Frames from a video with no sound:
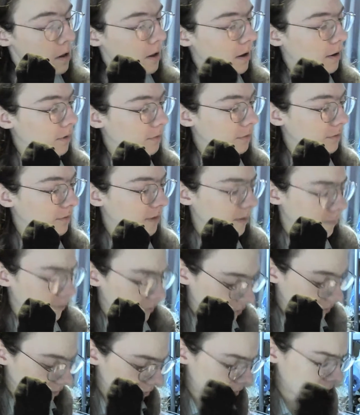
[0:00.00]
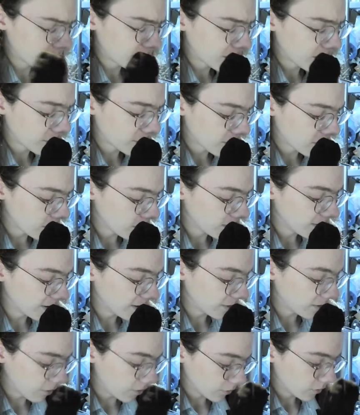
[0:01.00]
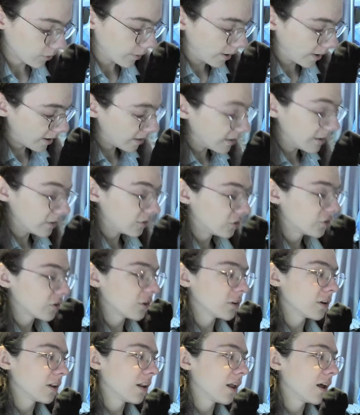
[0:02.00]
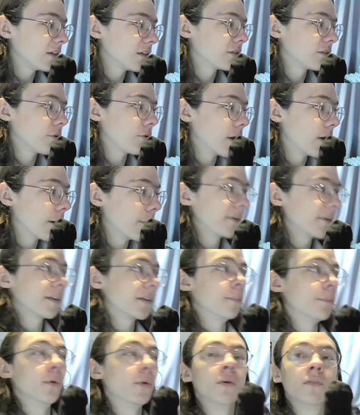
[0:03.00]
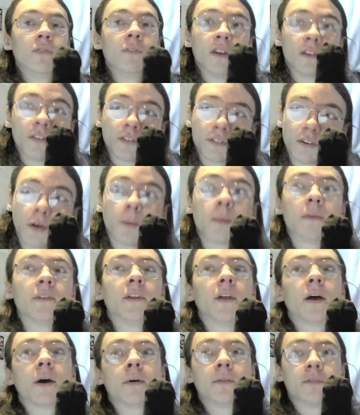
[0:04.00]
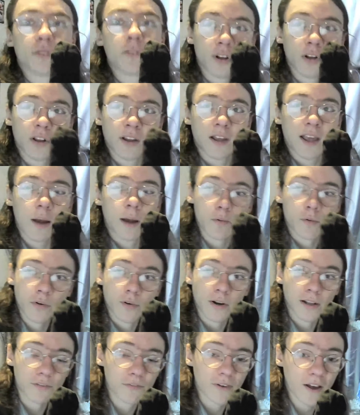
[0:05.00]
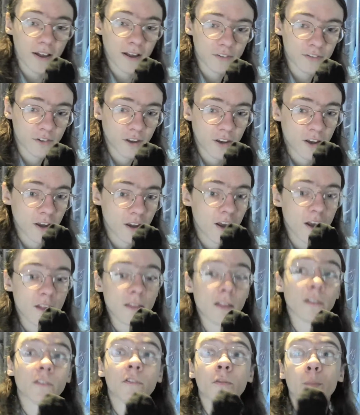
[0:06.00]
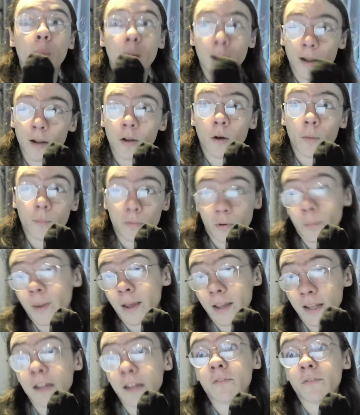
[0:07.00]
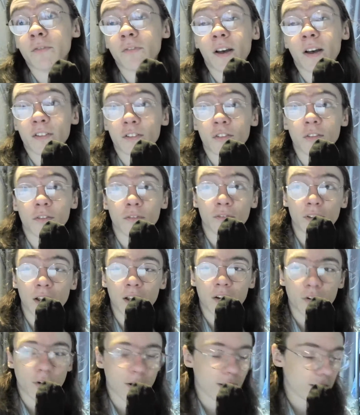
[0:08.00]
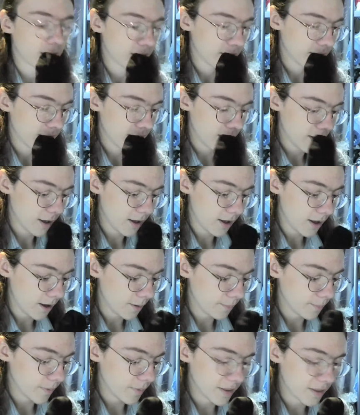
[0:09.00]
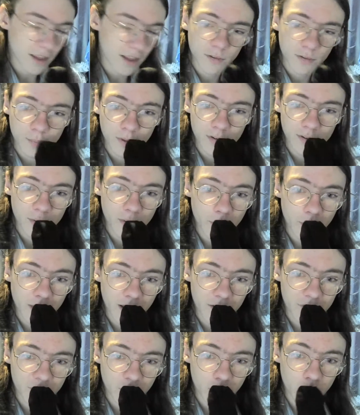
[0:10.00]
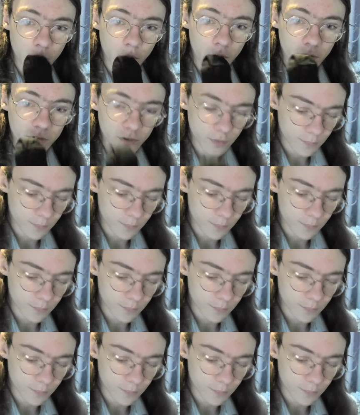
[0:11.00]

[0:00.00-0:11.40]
So dripped a load of coloured ink onto it, and then shone a light through it, and basically moved this up and down in front of the camera really fast, and then sped it up to make it even faster and flickery. And that's basically what that film was.